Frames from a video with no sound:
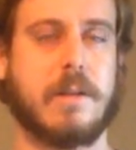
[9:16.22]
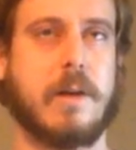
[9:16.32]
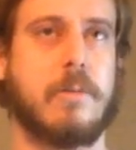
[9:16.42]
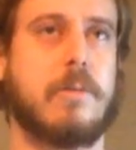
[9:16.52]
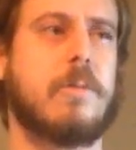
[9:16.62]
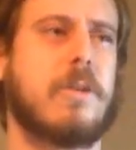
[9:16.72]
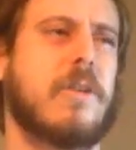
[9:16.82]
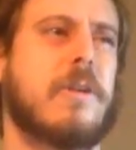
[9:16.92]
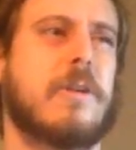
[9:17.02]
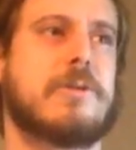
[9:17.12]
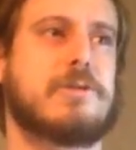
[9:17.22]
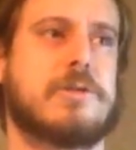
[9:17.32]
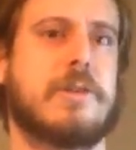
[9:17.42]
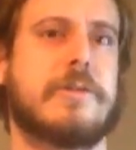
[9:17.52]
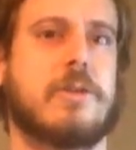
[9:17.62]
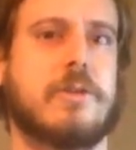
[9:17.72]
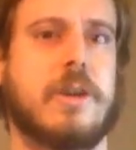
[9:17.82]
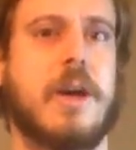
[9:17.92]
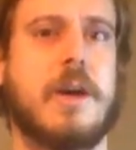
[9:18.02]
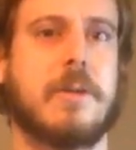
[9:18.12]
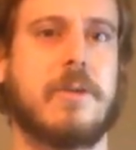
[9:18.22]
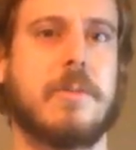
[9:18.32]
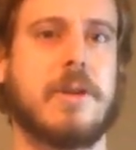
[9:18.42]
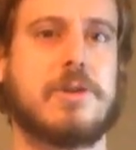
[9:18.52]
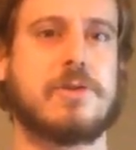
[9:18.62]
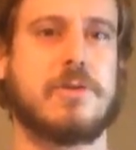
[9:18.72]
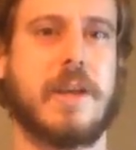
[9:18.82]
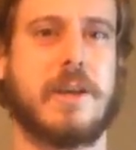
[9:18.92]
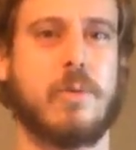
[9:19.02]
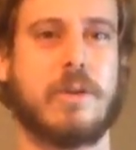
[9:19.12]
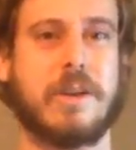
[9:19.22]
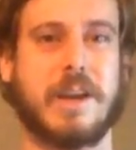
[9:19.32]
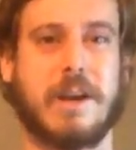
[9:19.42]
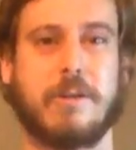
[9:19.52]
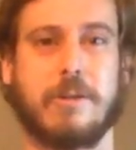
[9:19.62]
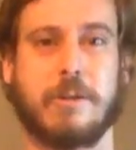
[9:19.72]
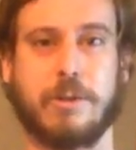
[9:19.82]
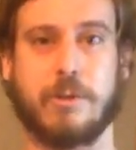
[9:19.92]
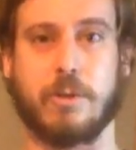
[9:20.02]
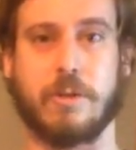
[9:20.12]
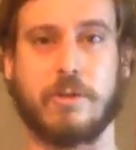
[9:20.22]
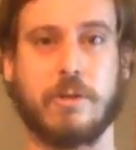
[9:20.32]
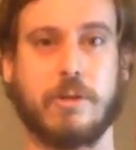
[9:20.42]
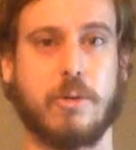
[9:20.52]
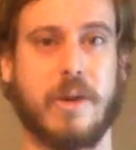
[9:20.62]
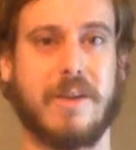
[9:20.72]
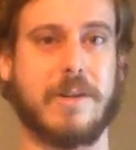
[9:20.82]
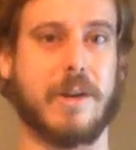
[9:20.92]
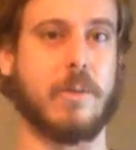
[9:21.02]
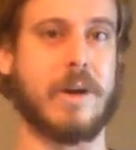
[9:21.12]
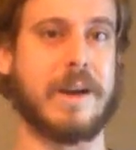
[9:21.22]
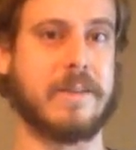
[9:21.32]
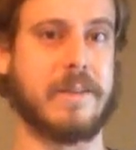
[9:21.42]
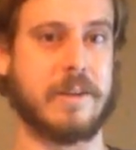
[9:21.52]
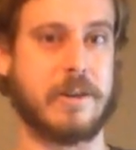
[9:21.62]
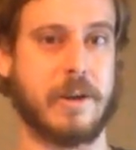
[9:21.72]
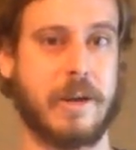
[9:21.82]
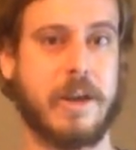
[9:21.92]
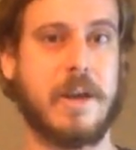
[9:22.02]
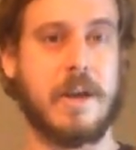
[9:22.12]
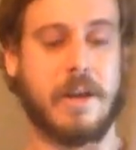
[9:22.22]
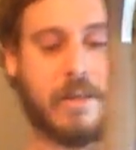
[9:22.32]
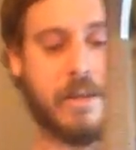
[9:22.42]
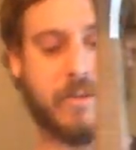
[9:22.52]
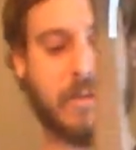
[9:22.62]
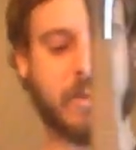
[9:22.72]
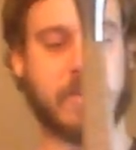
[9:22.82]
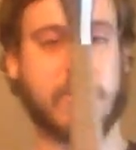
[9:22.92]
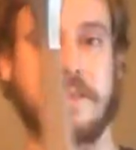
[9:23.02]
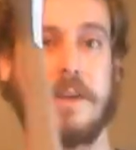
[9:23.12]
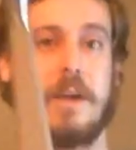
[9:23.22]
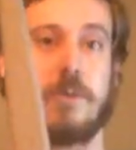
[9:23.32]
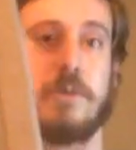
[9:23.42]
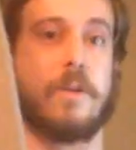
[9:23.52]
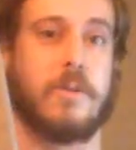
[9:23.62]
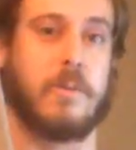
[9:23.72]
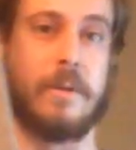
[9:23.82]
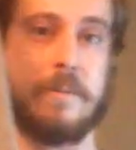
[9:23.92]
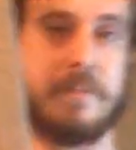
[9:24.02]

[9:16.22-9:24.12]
I don't want to say artificial difficulty, but some issues that you wouldn't encounter in real swords due to a very wide and thick guard. That's not the case with this one.